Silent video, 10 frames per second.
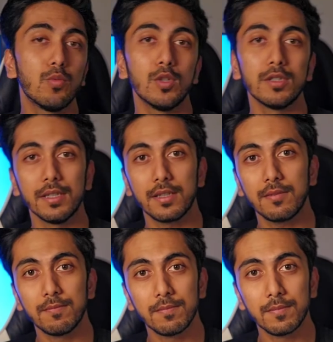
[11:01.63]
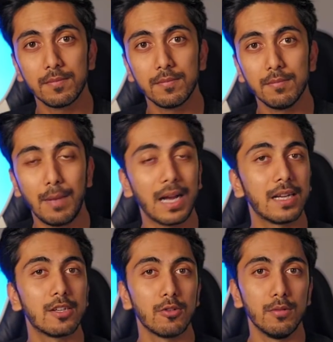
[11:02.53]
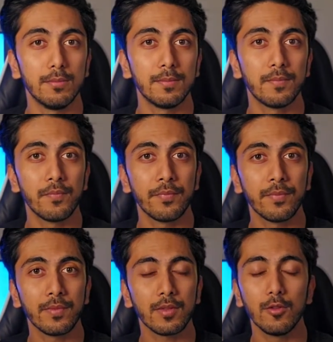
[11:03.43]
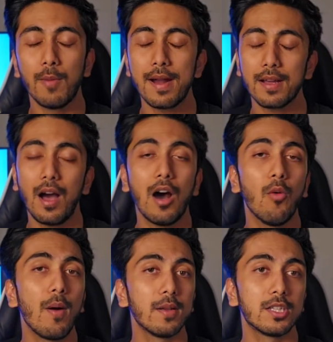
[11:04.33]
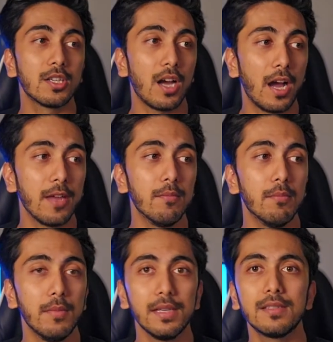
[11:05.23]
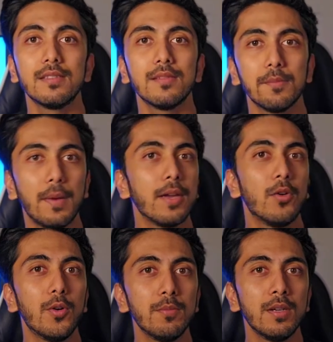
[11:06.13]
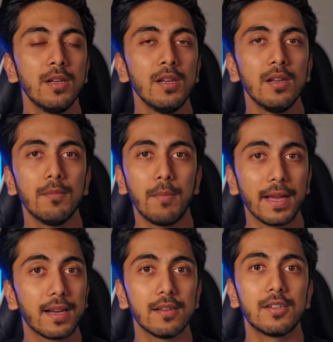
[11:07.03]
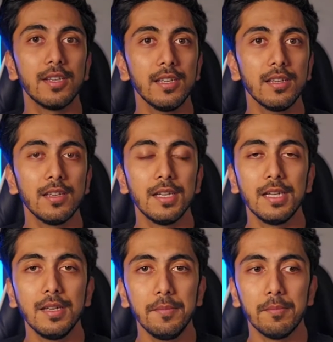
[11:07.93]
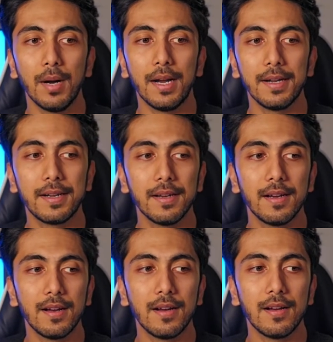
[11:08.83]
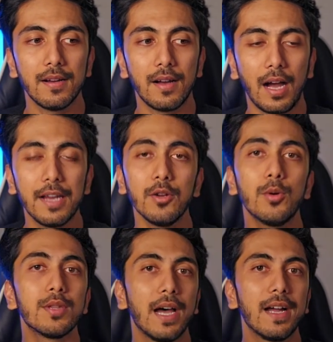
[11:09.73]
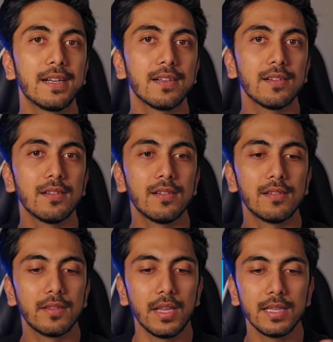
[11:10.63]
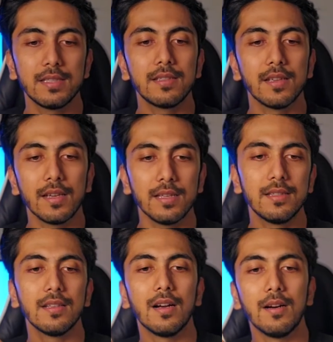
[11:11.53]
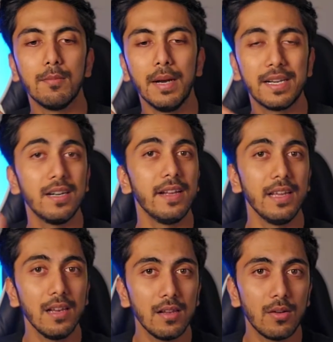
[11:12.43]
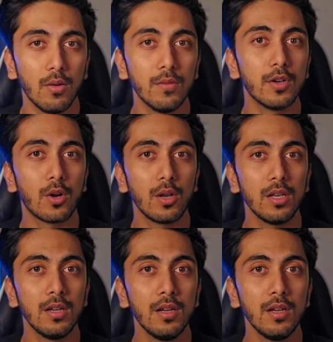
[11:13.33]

worth it back at home. No matter how much I miss my home, my country, but I know that this is a better deal overall.